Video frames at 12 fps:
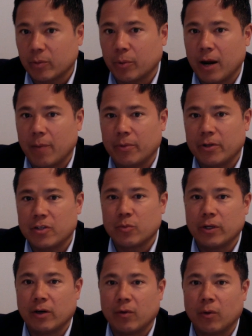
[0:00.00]
Properties.
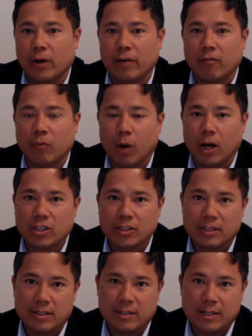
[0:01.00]
We are one of
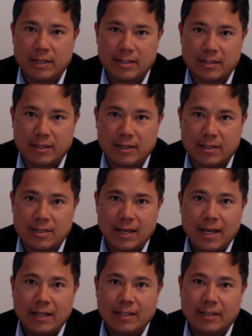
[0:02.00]
Washington, D.C.'s
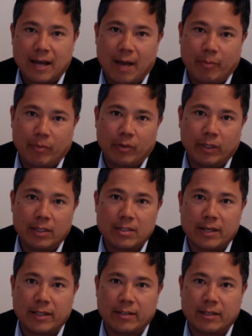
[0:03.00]
top real
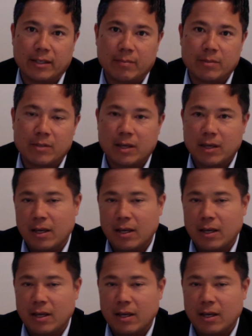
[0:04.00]
estate teams.